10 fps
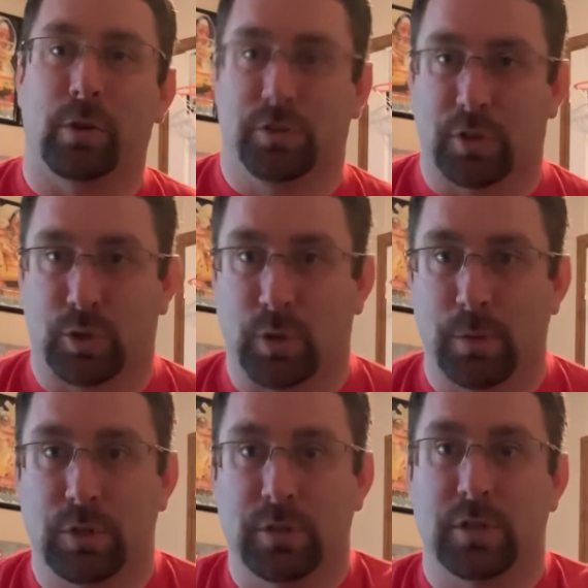
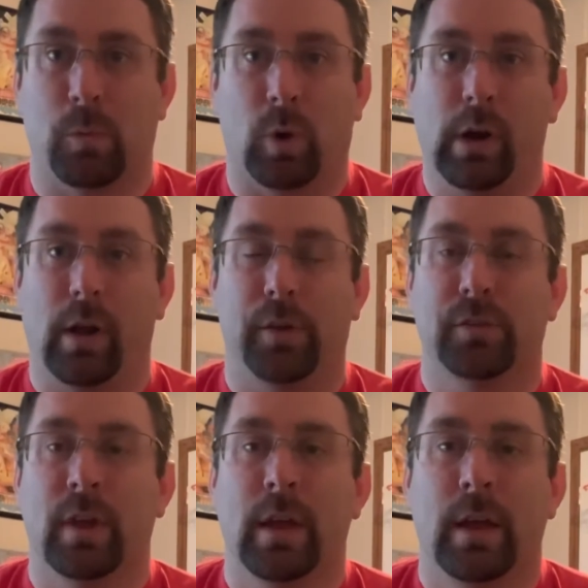subscription somewhere
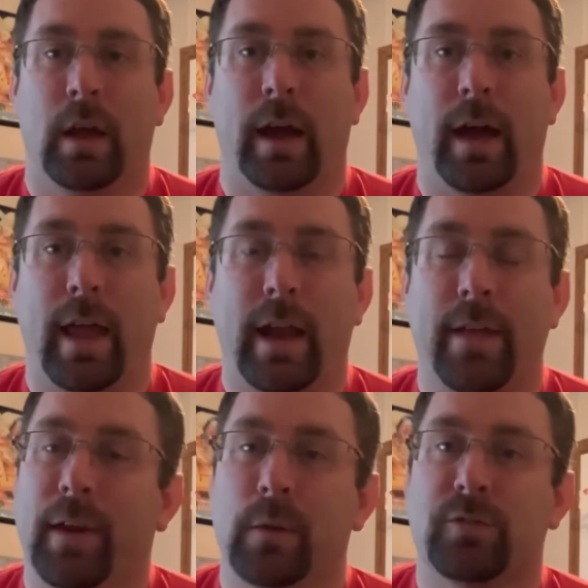else. And I
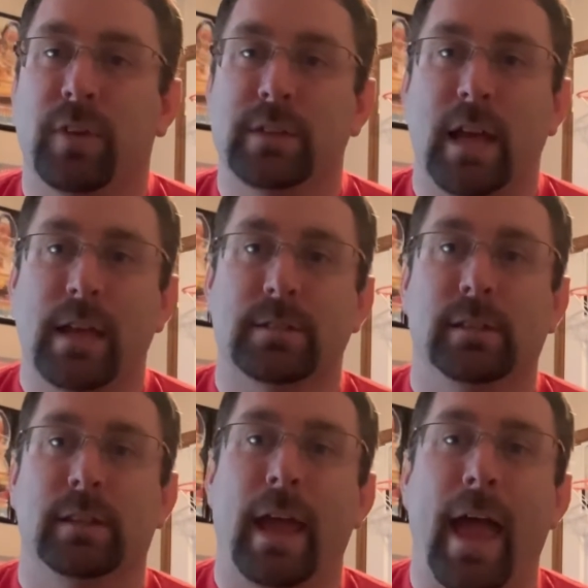think it was
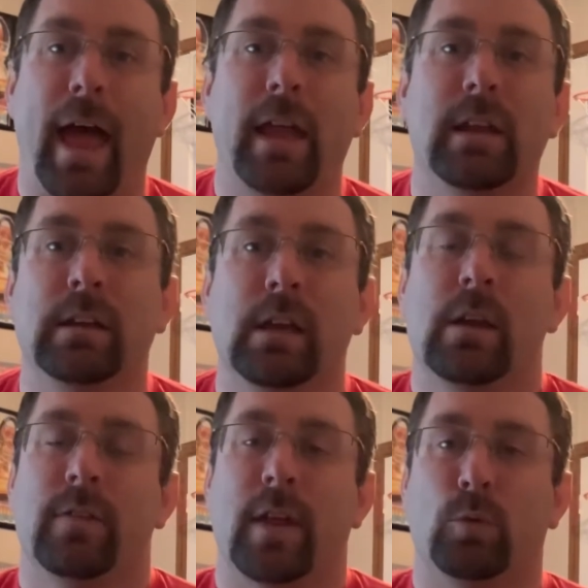fantastic.
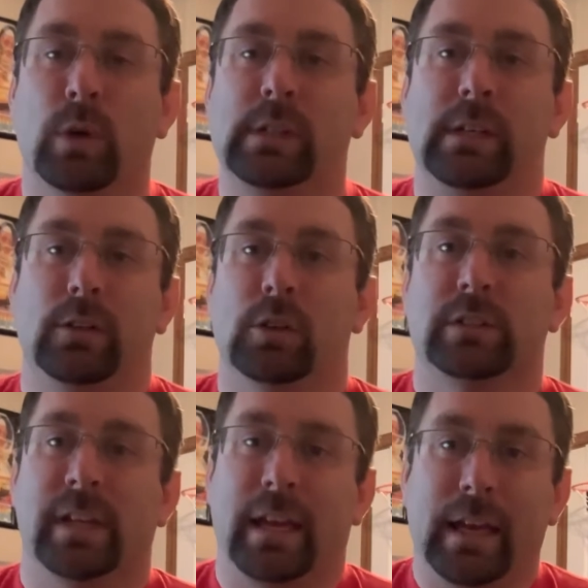They really
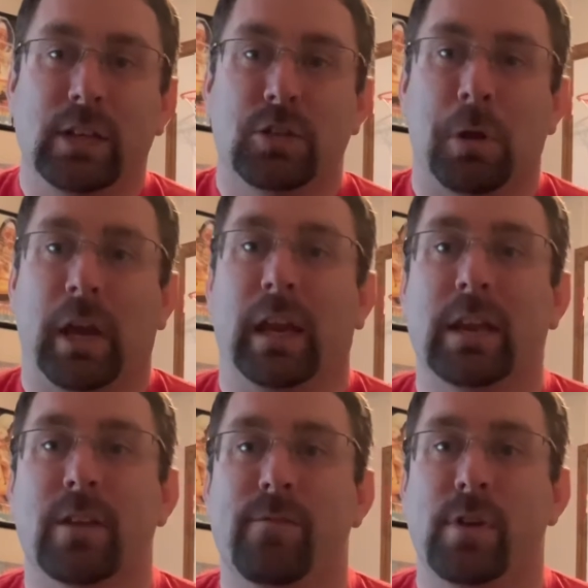looked at each
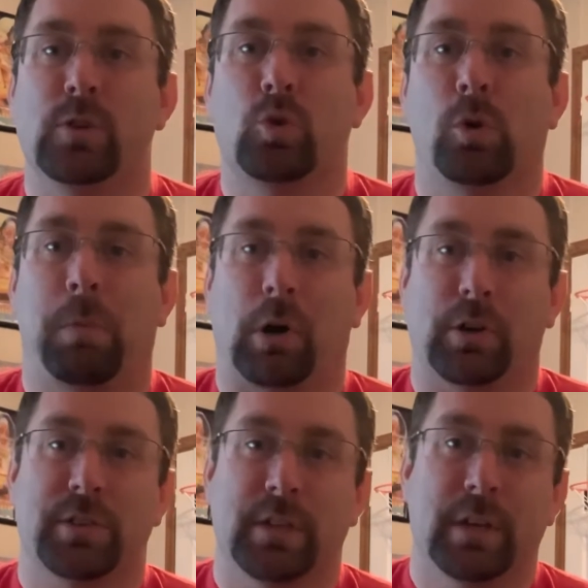individual
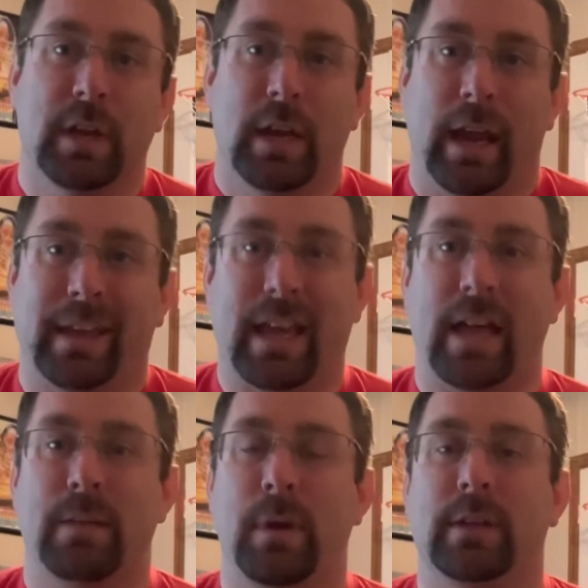person and
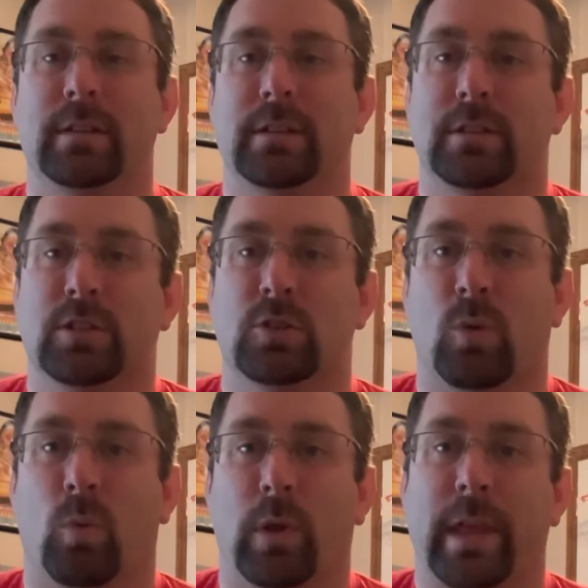kind of made a decision
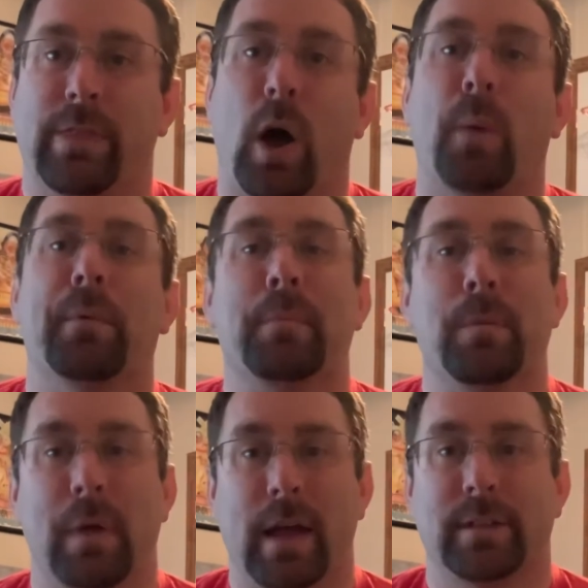of what they thought would be
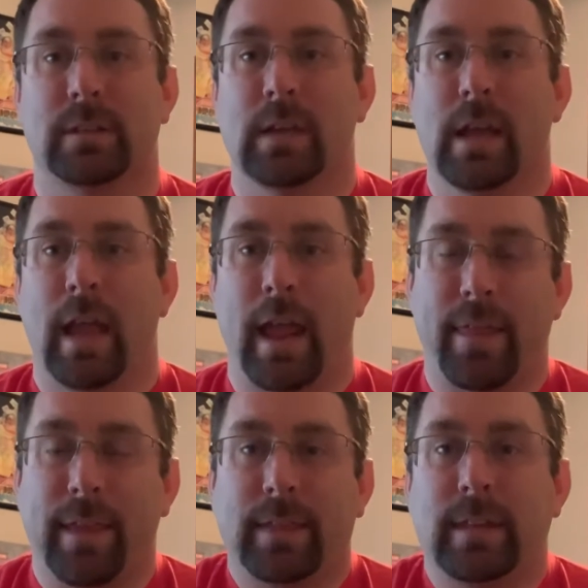best. And
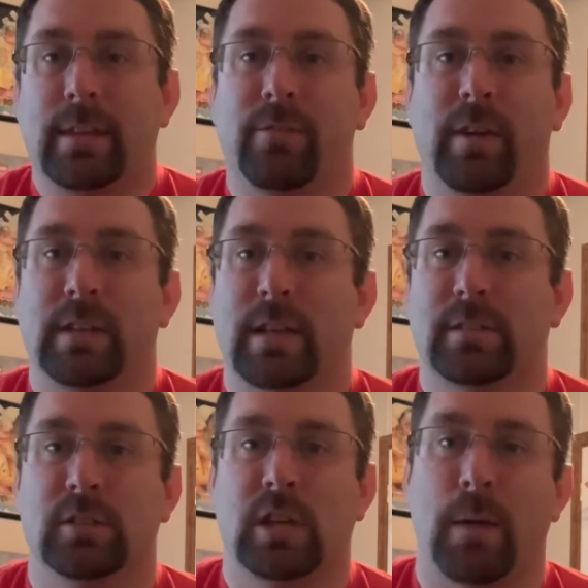I think they did a
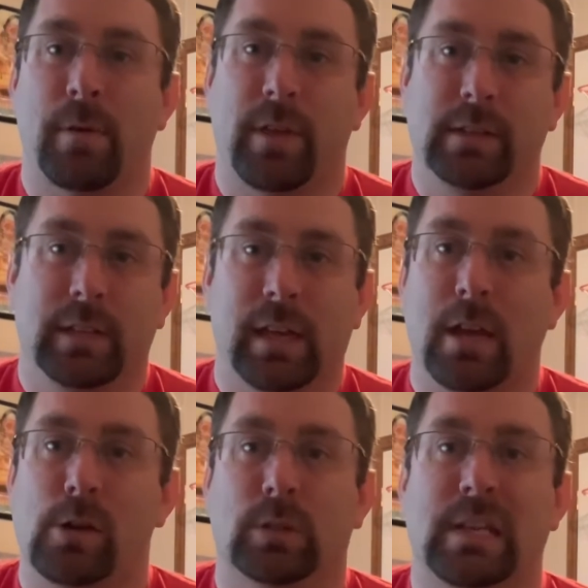fantastic job. I think
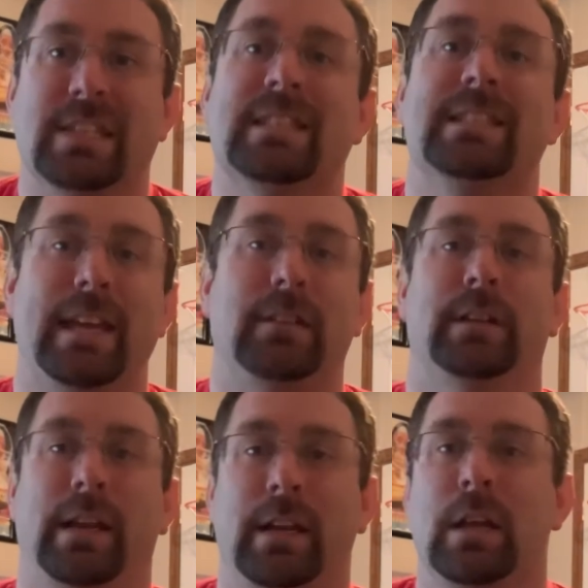DKOLDIES
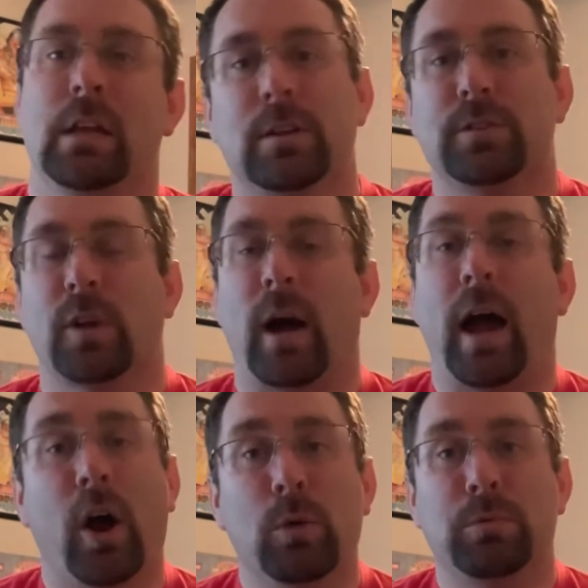nailed it. So
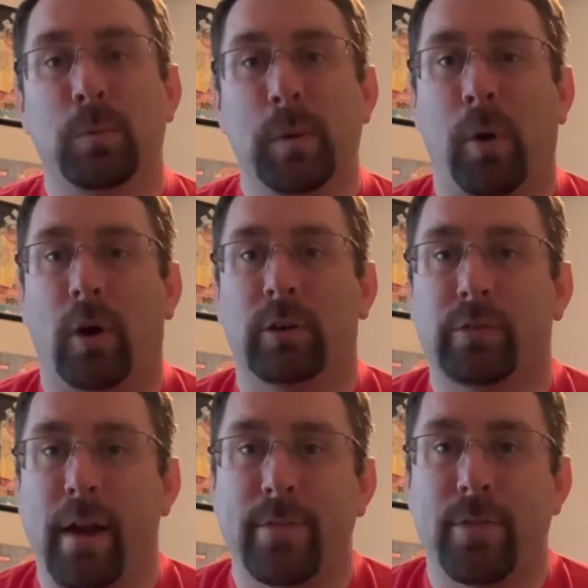I hope to be part of
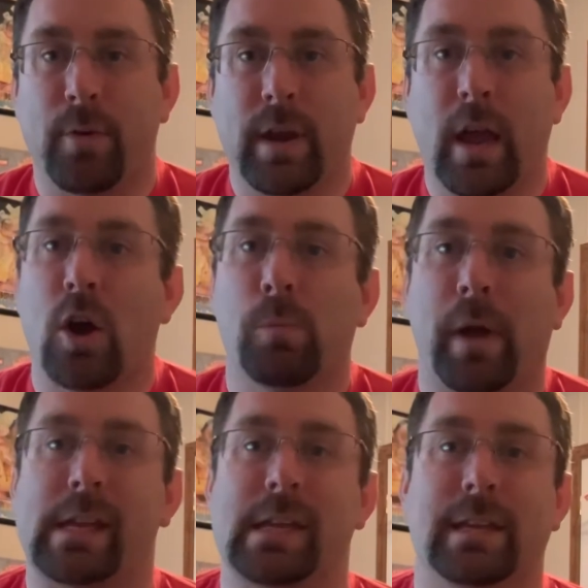round 3. I hope
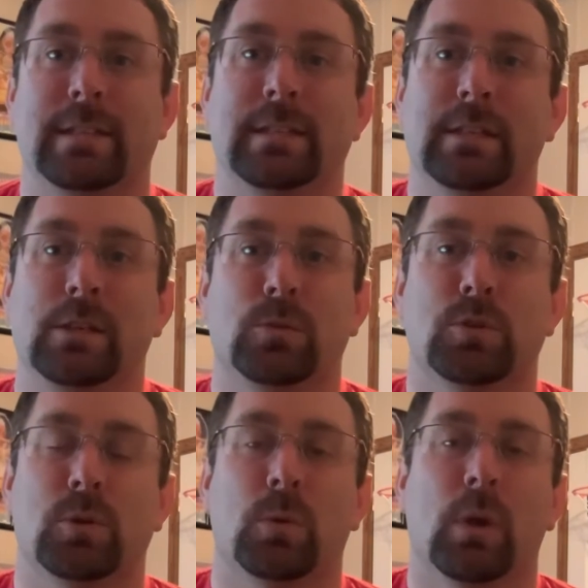I can continue
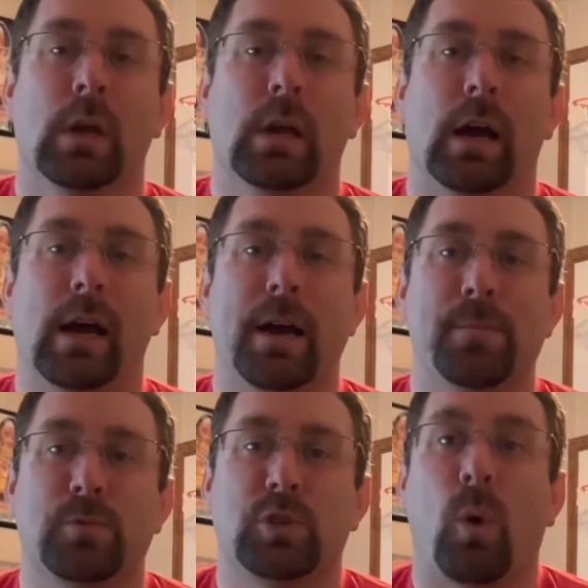to
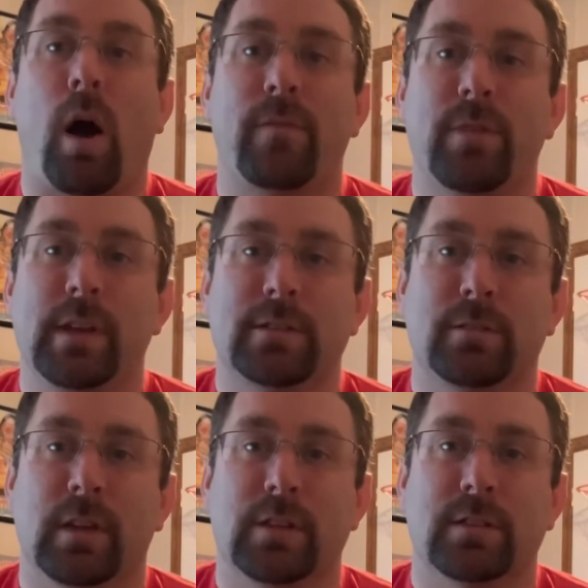show off
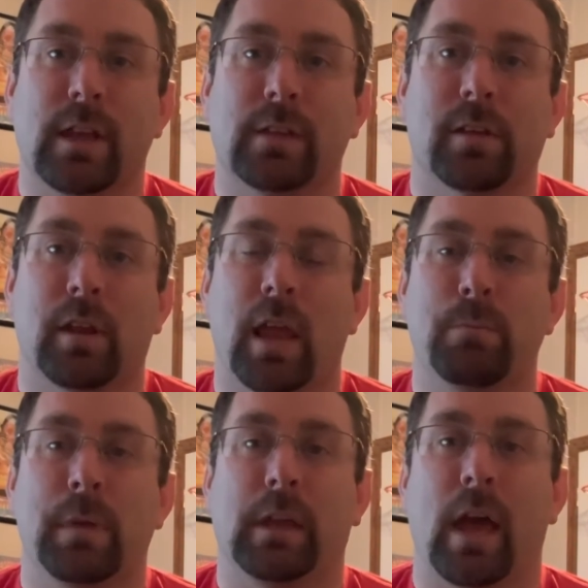these things
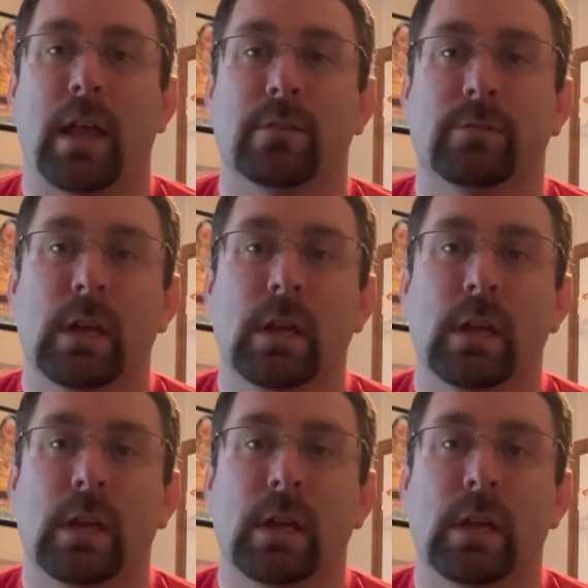and be kind of